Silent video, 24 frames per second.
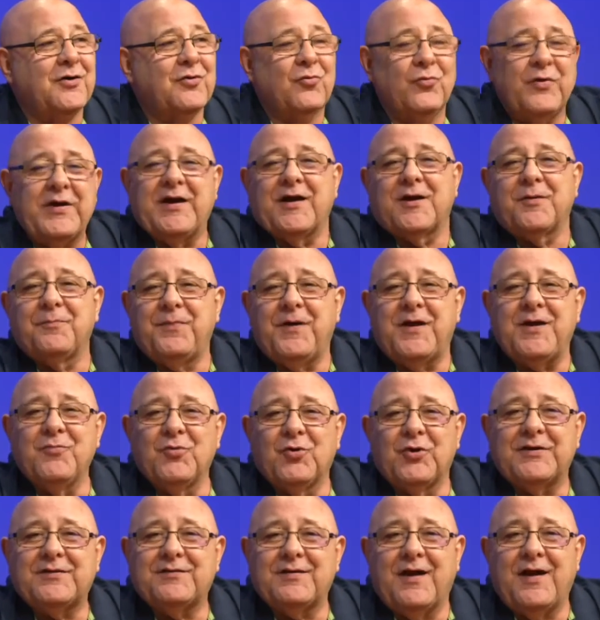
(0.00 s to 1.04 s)
We got to pay
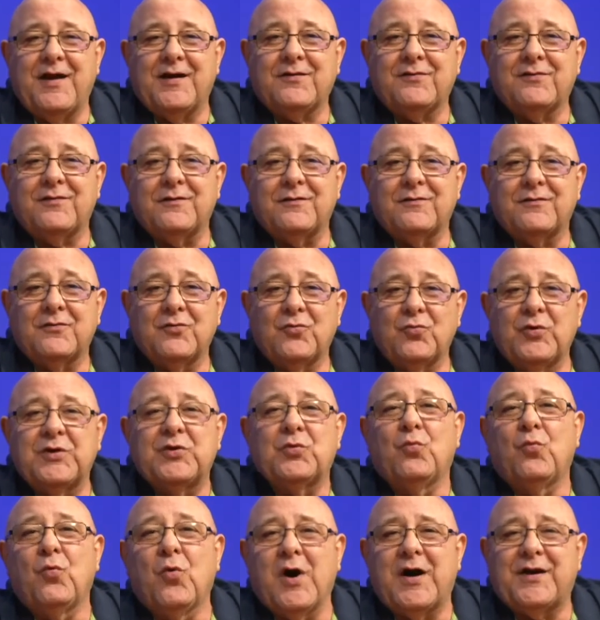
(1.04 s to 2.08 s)
more taxes. With
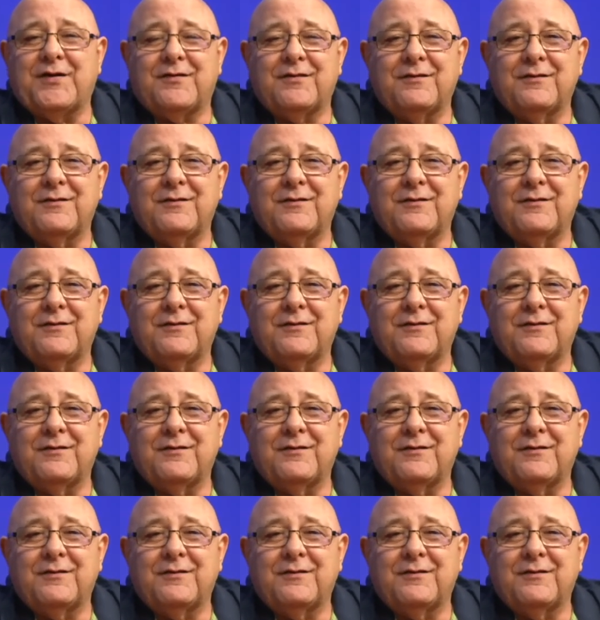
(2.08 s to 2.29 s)
what?